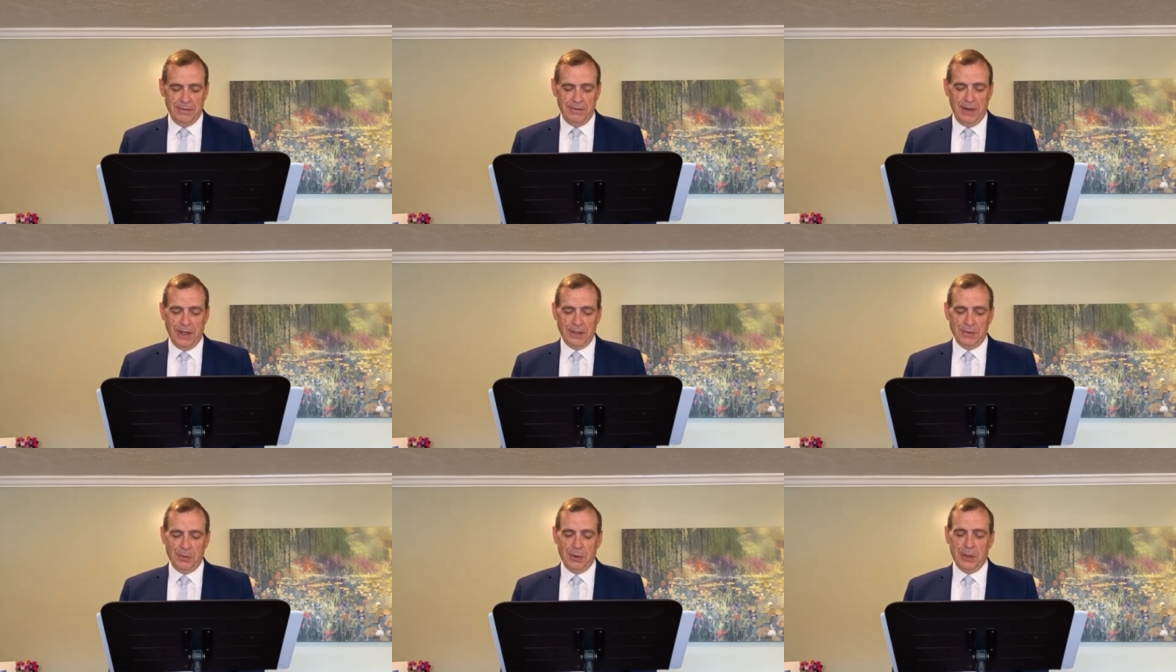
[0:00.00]

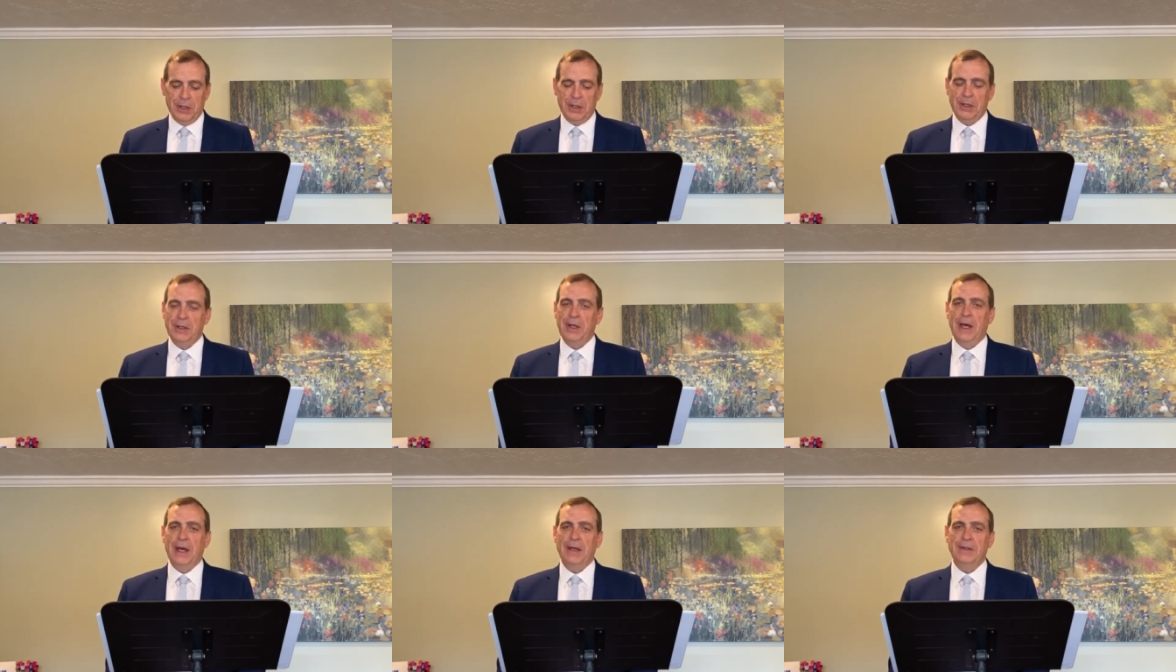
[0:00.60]
Facebook,
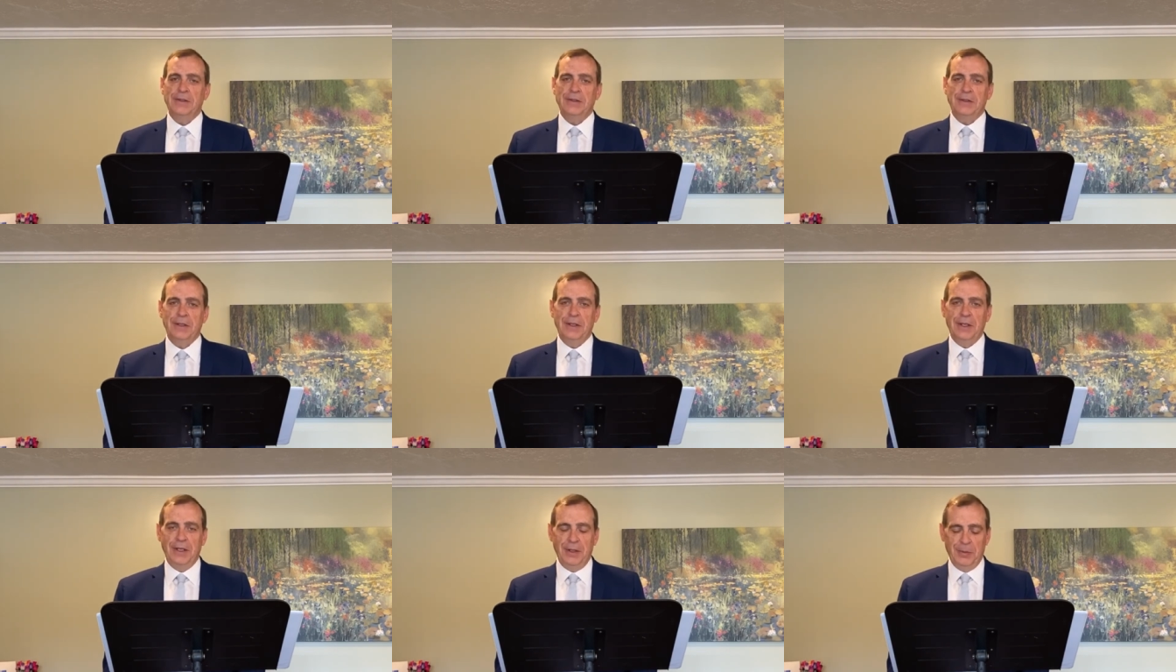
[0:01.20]
text,
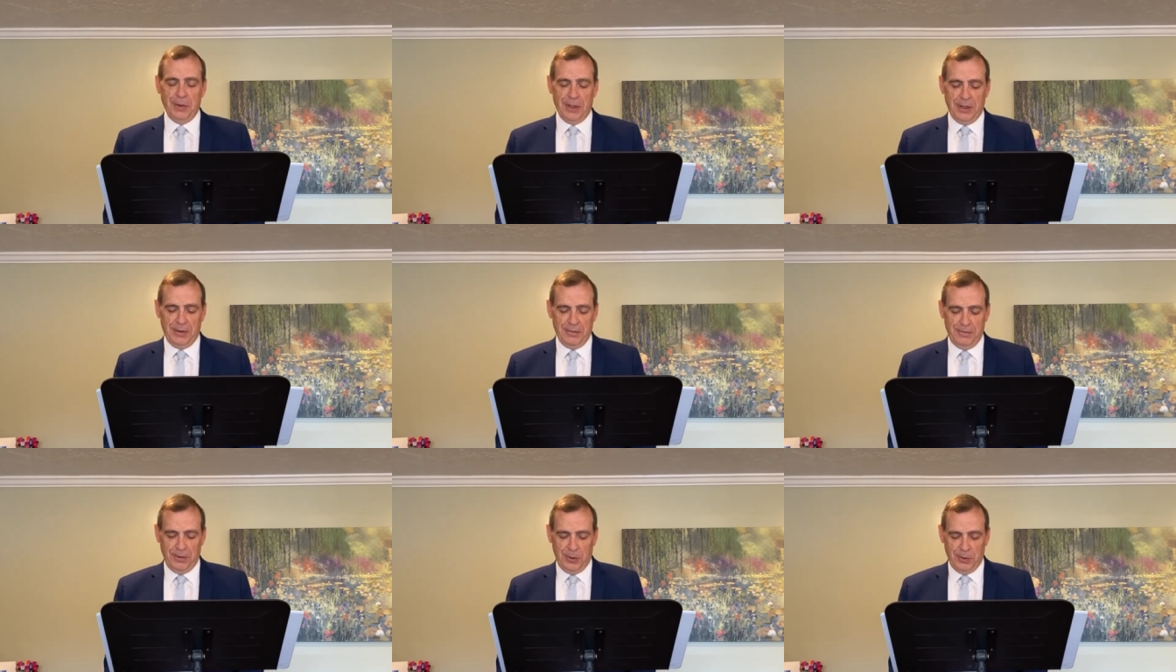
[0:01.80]

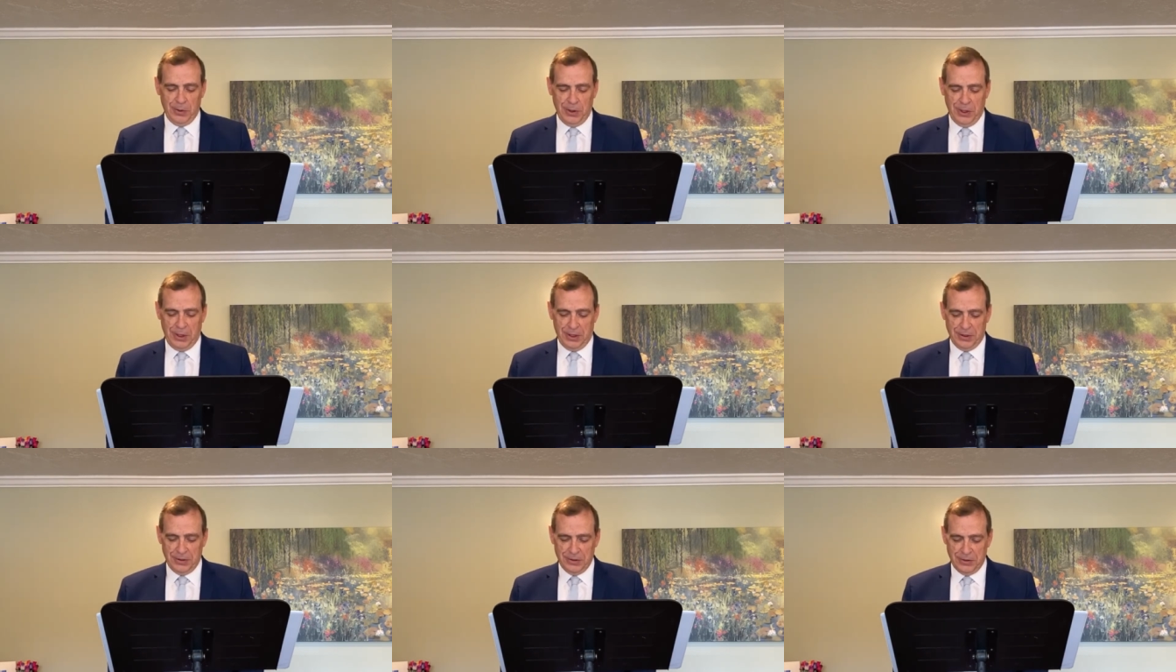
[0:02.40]
email, phone
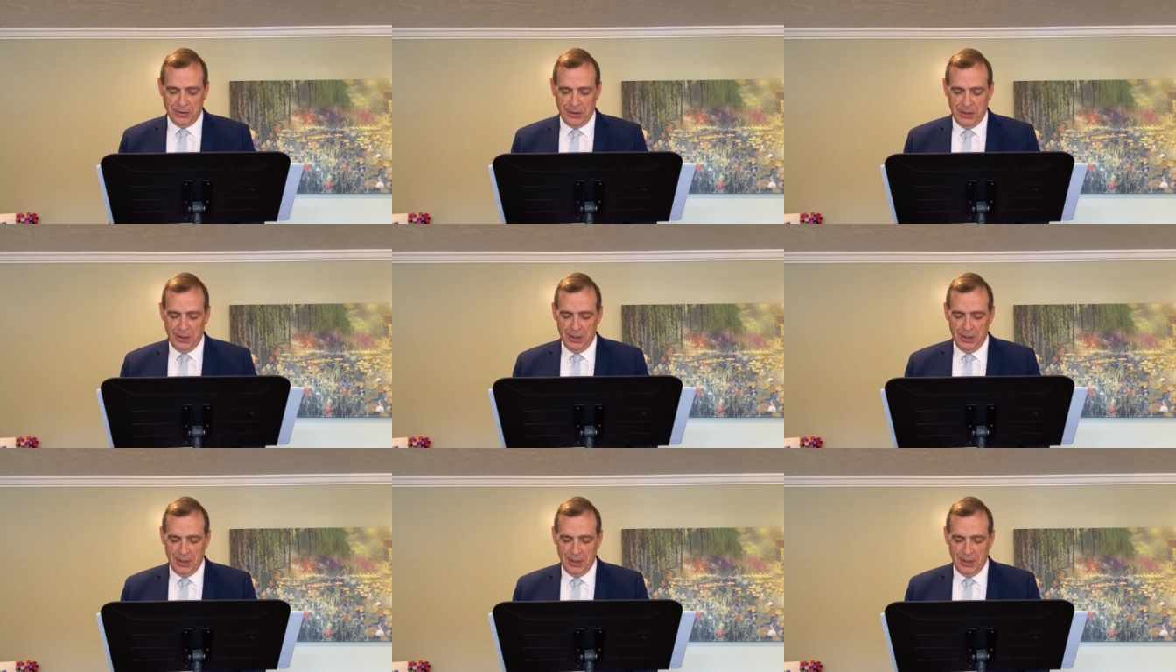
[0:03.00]
calls,